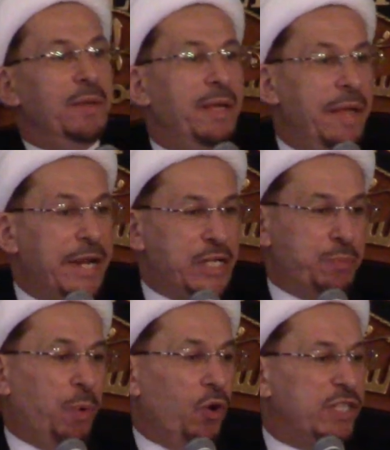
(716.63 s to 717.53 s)

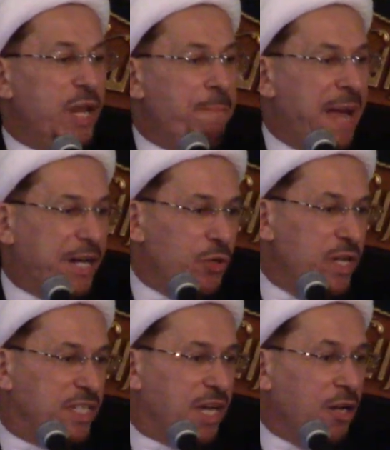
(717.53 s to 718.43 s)
export him back to his
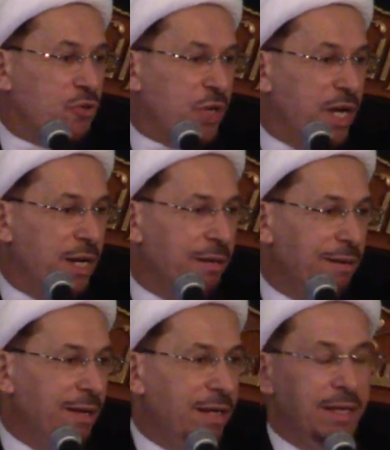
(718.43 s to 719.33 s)
country.
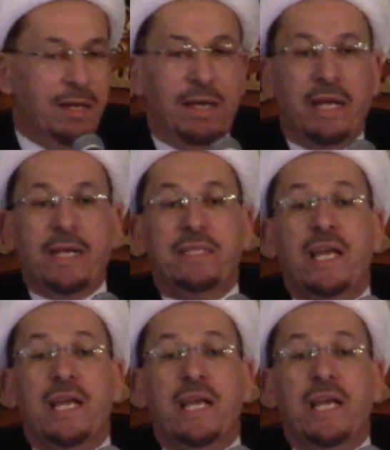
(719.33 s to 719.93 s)
He said,